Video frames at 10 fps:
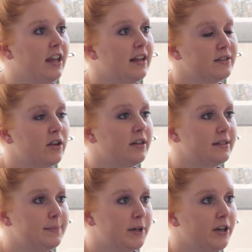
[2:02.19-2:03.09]
hands-on
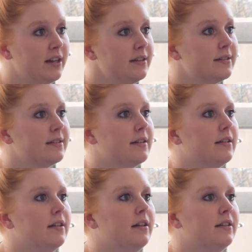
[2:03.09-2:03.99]
experience.
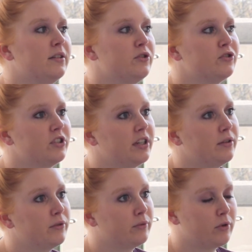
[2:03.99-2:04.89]
It's usually
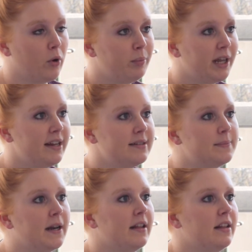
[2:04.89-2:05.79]
through role plays,
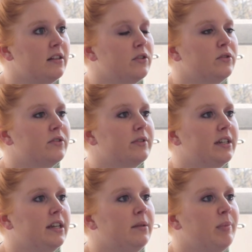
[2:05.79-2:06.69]
but I think those are
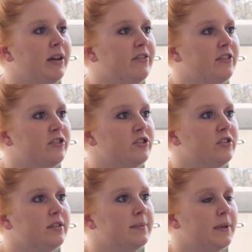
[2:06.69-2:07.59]
really
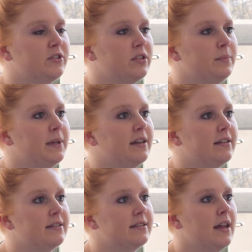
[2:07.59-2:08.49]
beneficial, especially
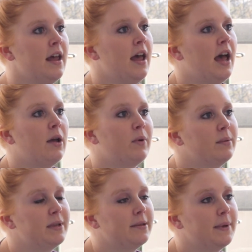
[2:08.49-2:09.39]
because I
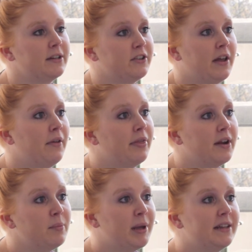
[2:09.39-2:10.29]
want to be a mental health
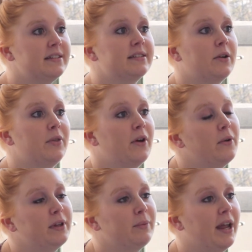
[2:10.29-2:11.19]
therapist, so the
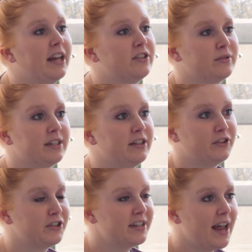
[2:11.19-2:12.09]
only way to really
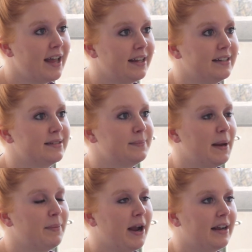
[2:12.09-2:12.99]
learn that is
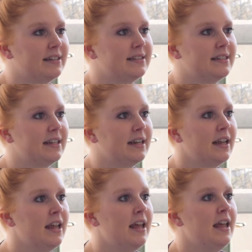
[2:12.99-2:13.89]
by
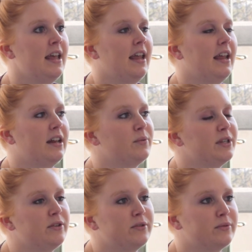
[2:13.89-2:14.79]
practicing. And
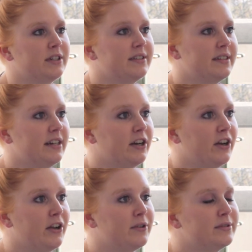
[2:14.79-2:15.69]
we use real
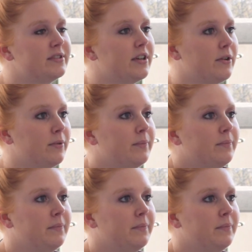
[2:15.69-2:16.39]
scenarios, so